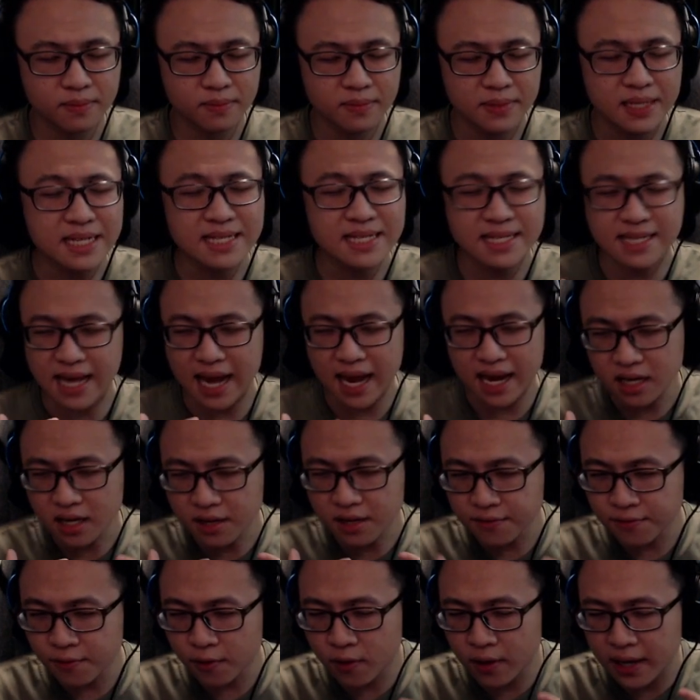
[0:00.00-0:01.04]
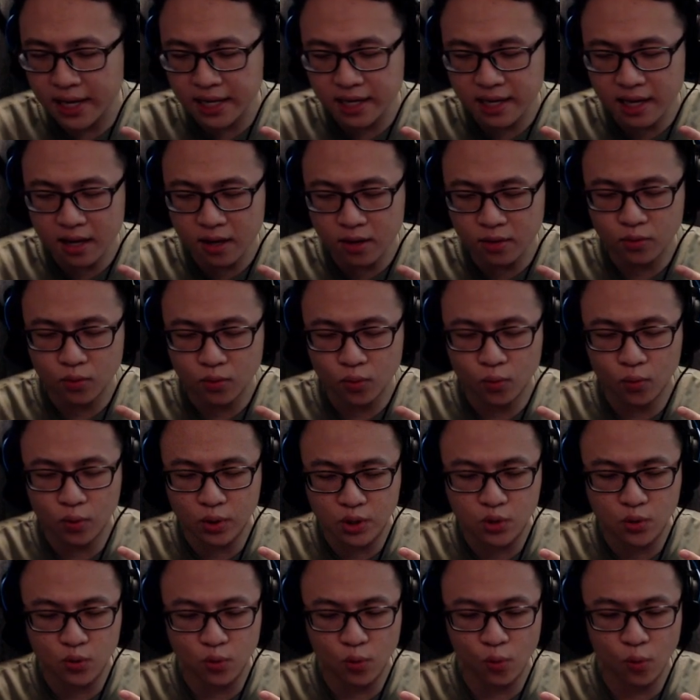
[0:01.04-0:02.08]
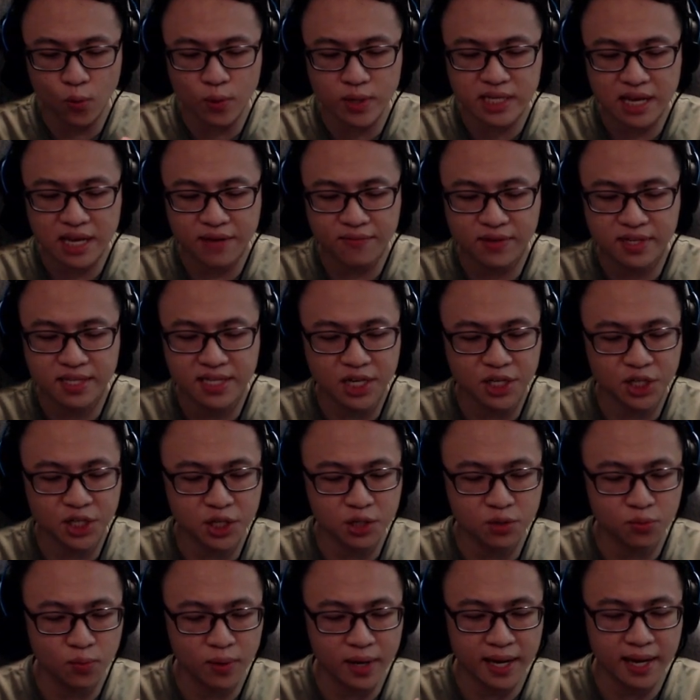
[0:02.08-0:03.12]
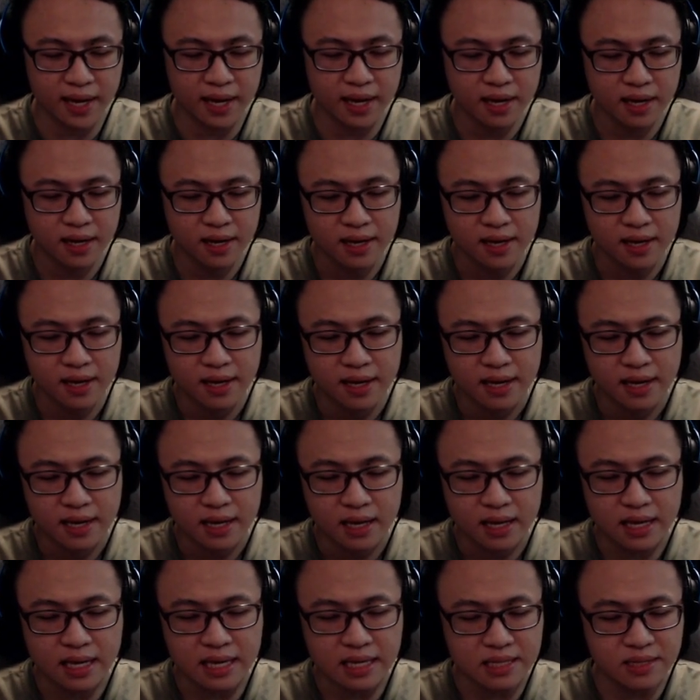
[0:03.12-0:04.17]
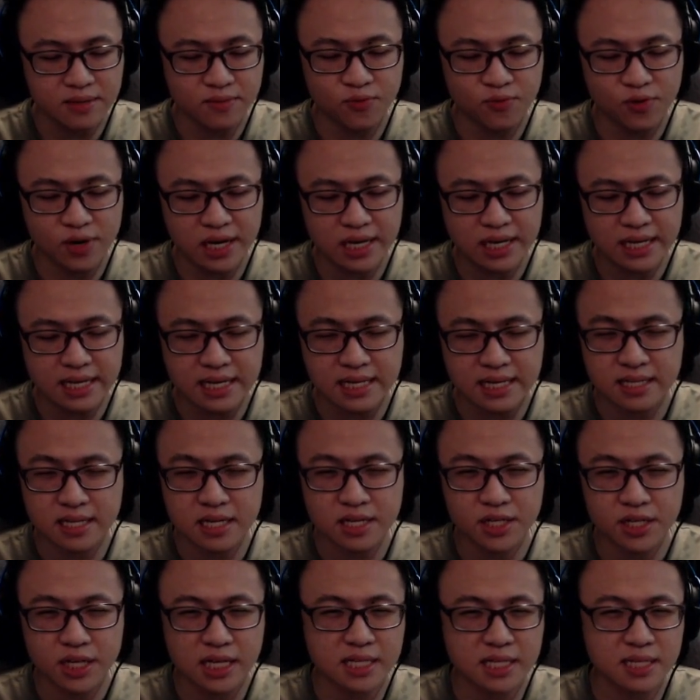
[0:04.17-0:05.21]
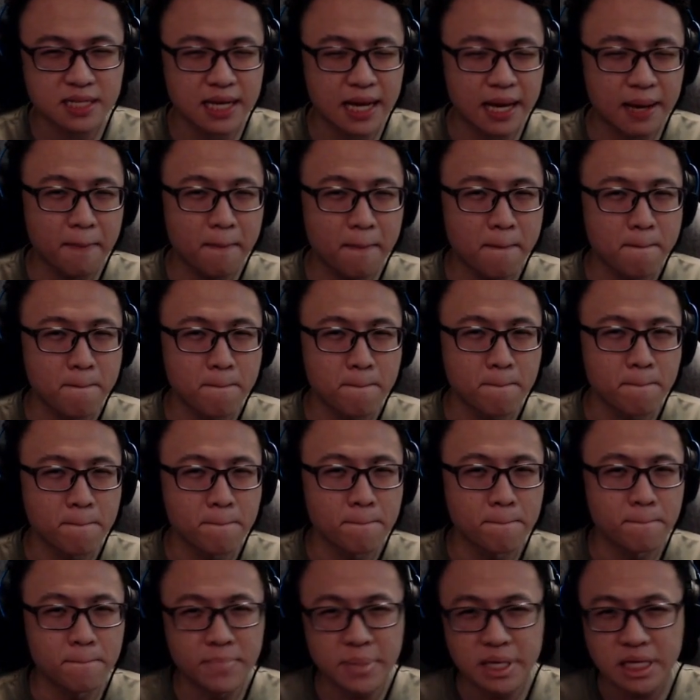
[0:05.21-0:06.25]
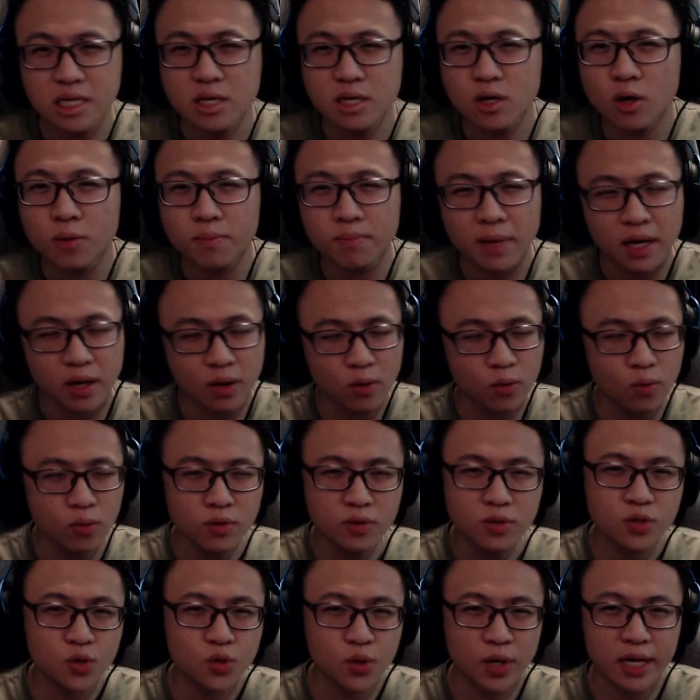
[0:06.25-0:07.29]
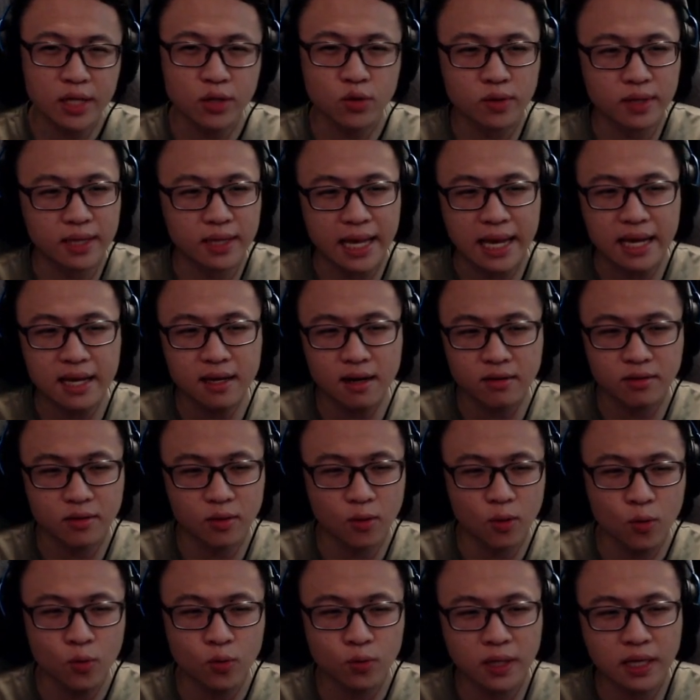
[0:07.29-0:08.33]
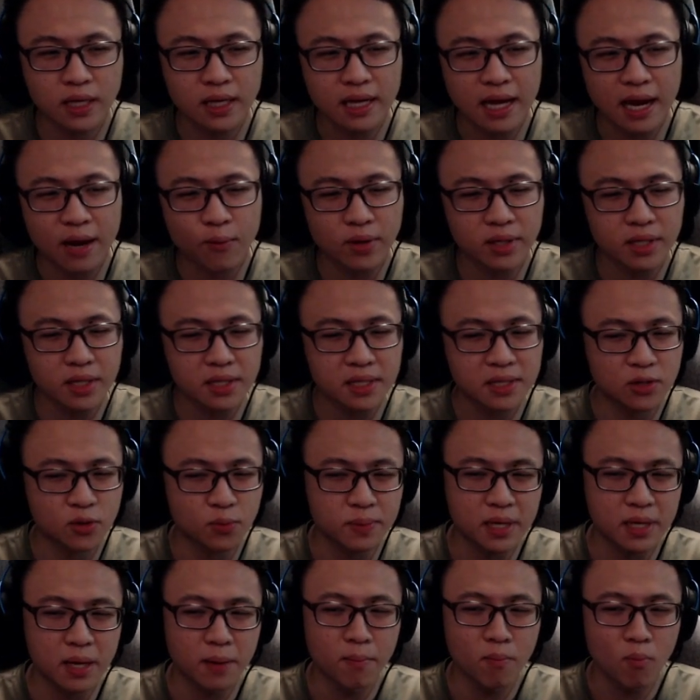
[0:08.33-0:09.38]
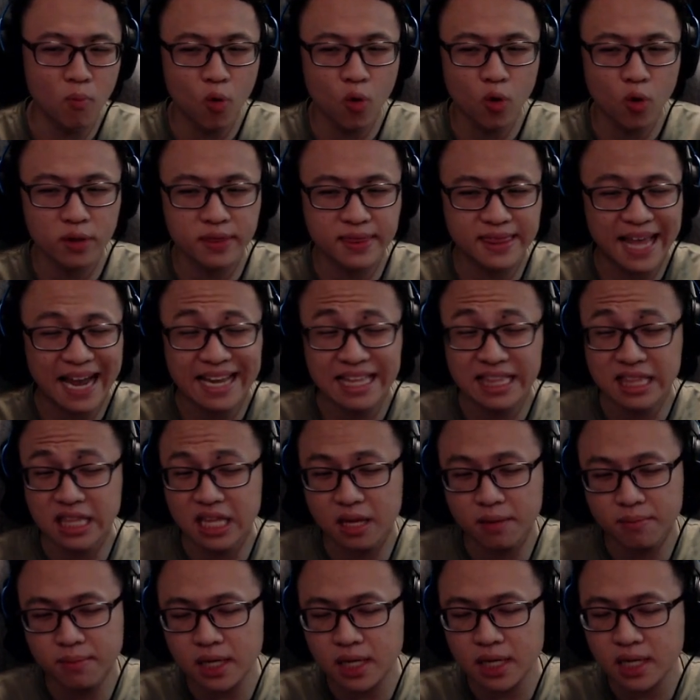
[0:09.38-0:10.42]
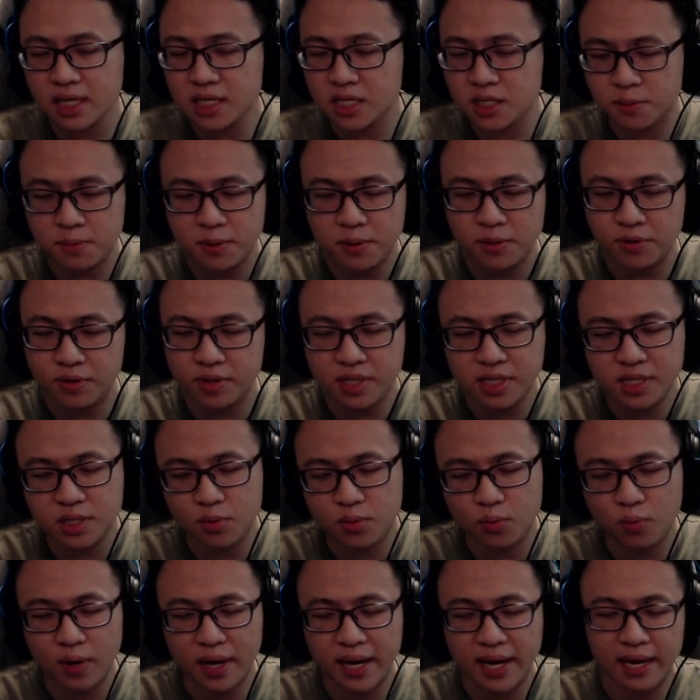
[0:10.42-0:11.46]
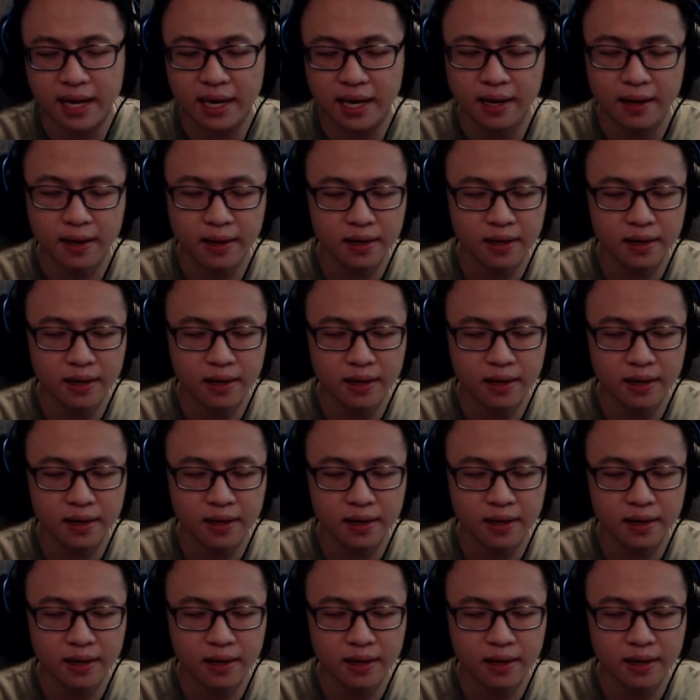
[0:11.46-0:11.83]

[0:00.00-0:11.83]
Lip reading: desire for Hangout was to always have a session where it really isn't just like me on my own trying to tank out the whole thing. I wanted it to be a more dynamic experience where